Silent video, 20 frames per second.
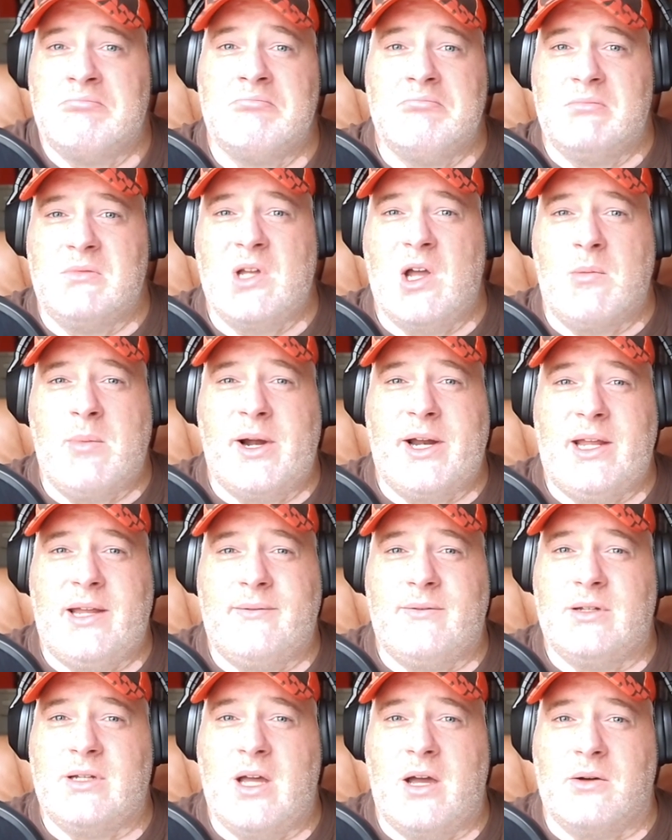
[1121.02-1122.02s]
Nobody
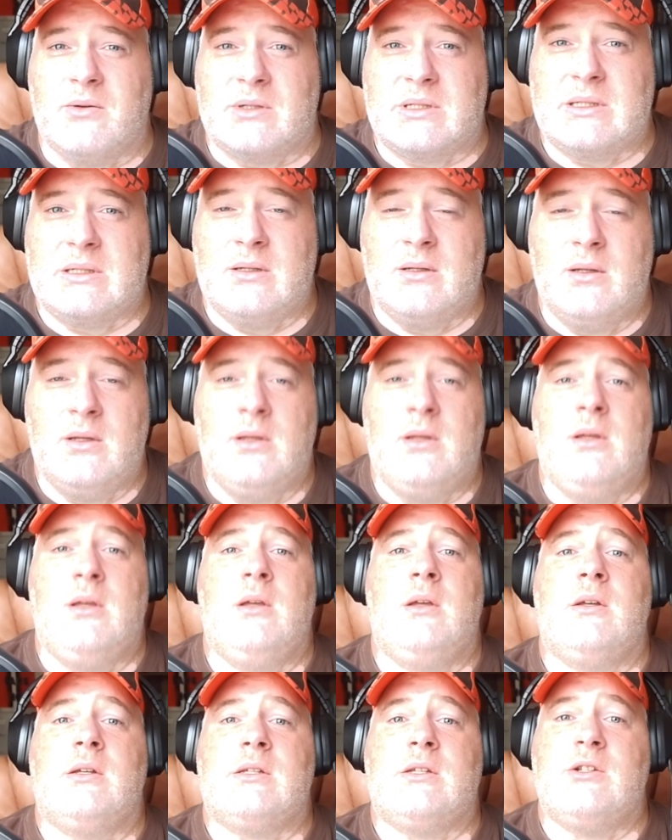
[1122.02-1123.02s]
even knows.
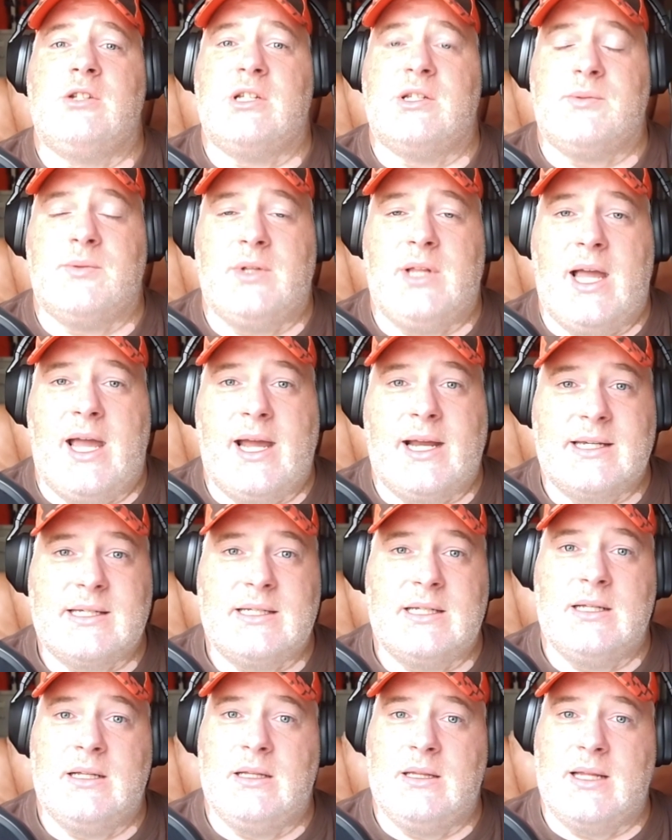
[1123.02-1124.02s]
So just
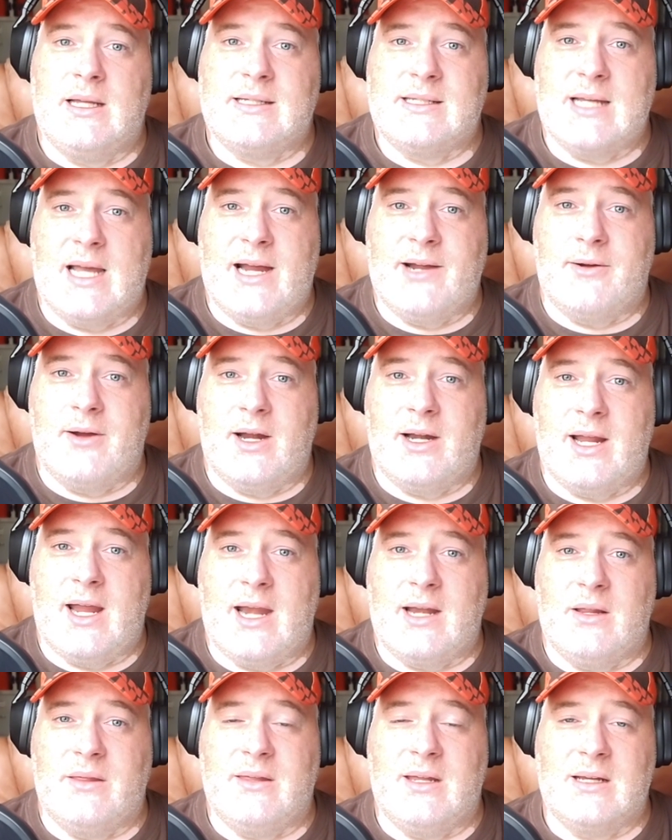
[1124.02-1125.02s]
relax. Let Tyrod
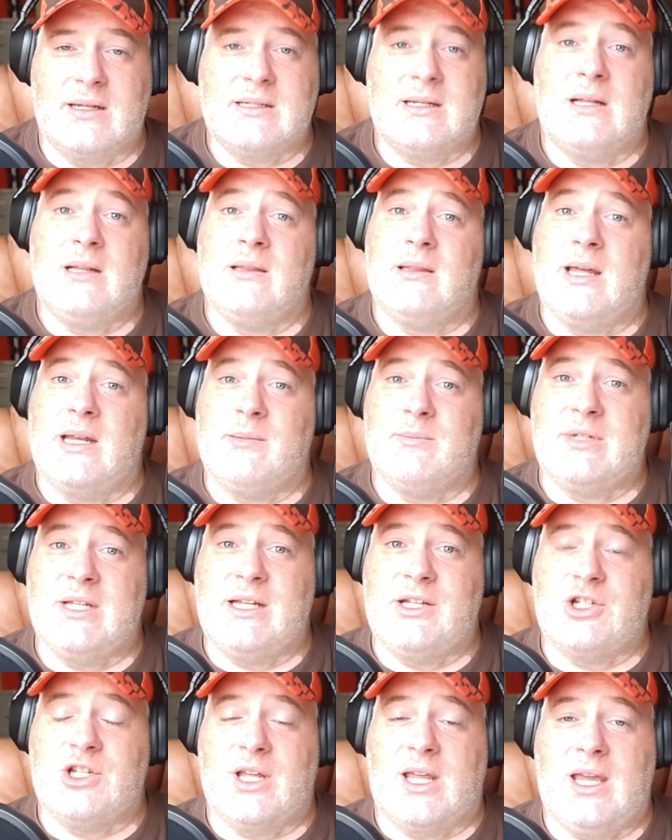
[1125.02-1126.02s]
handle things. Let him
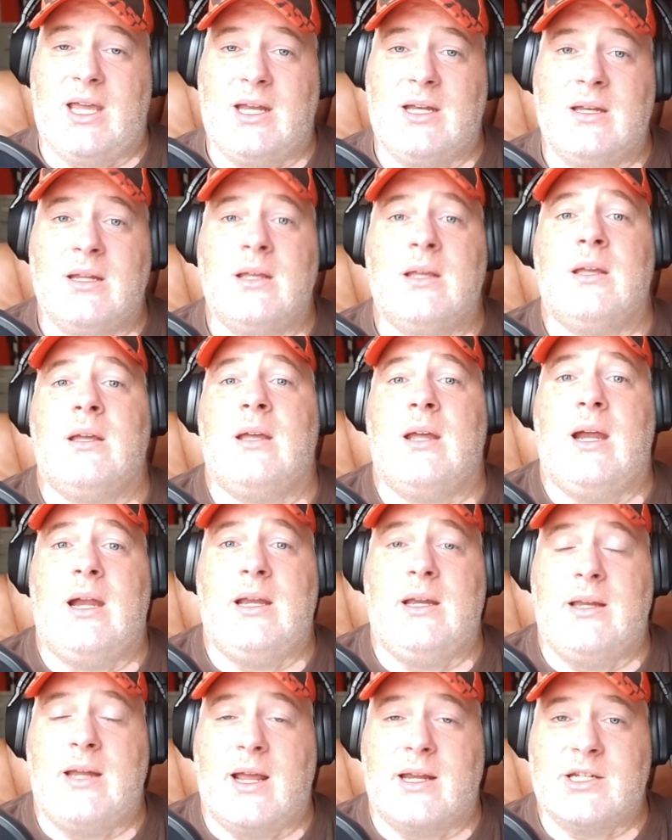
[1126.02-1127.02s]
teach the kid.
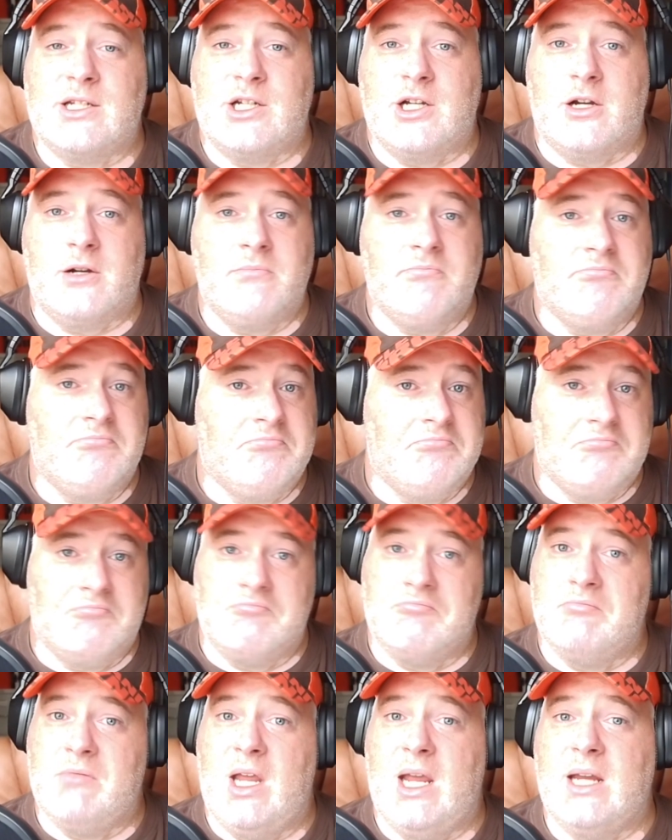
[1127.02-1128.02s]
And next year,
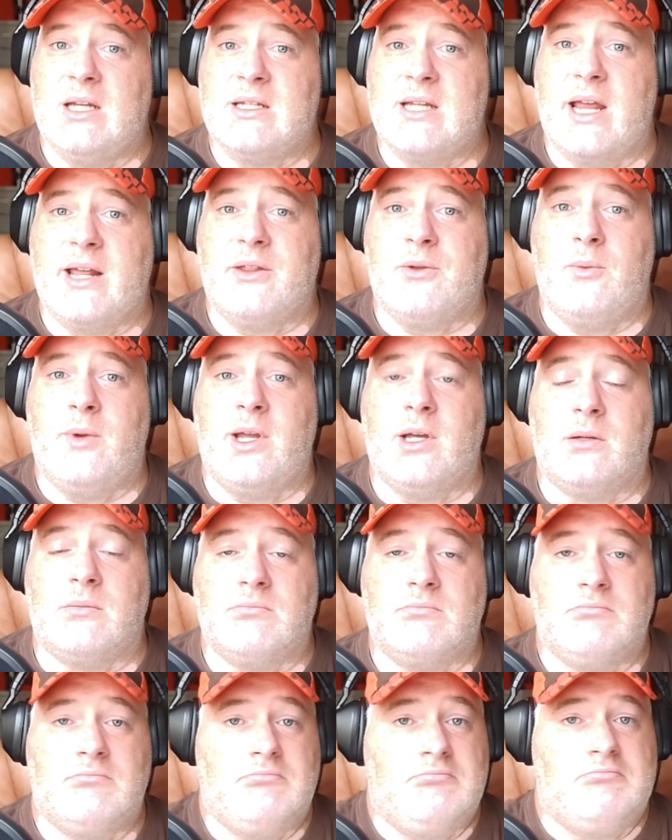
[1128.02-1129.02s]
he could take the wheel.
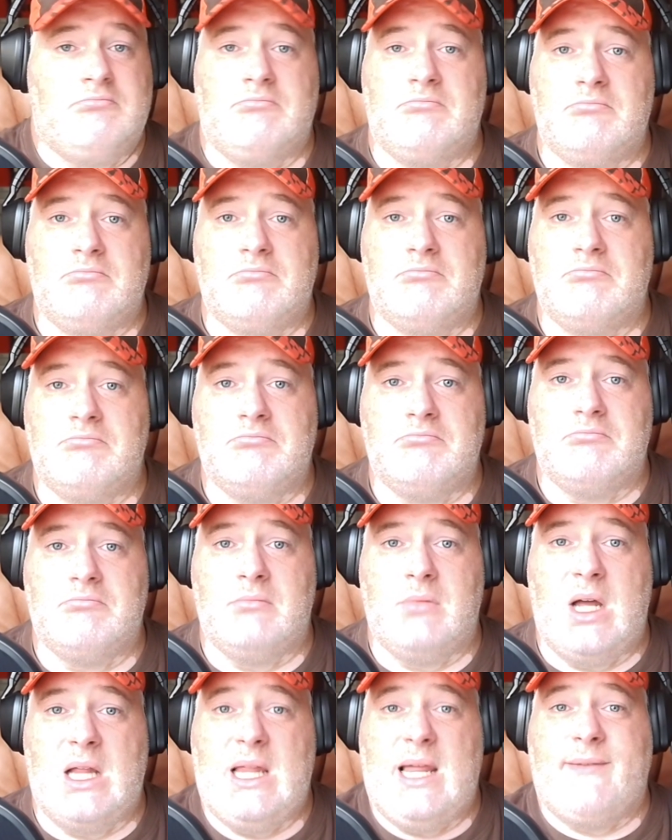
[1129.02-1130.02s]

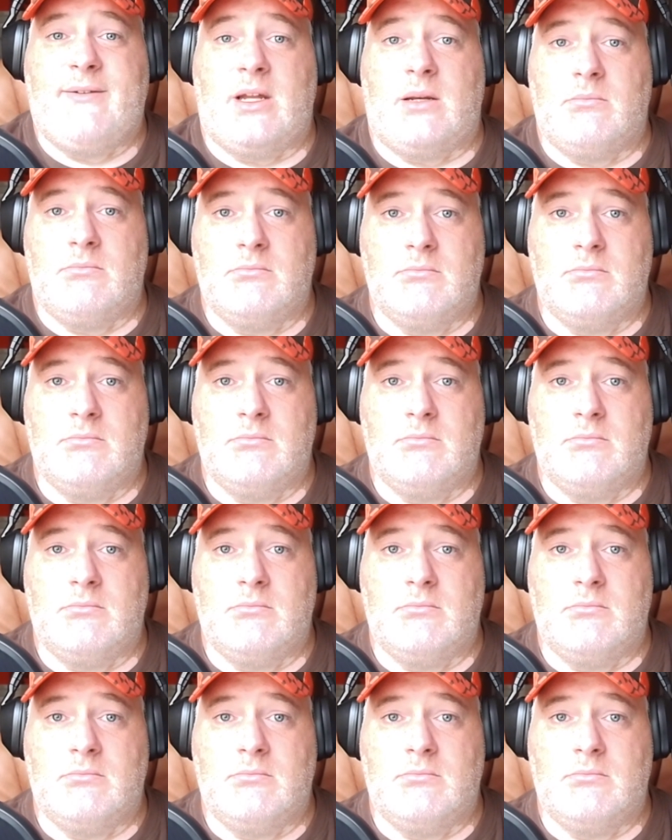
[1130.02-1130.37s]
Love it.